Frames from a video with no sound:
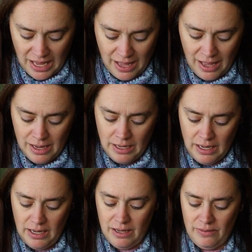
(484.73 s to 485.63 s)
I
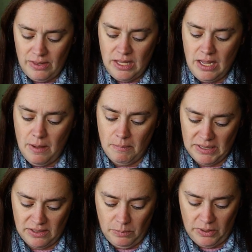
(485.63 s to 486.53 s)
have the
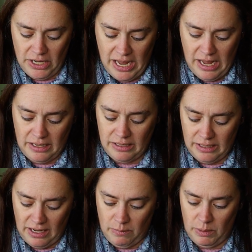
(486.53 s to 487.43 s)
Musselburgh hat
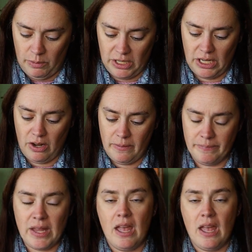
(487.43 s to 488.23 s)
that I've been working on.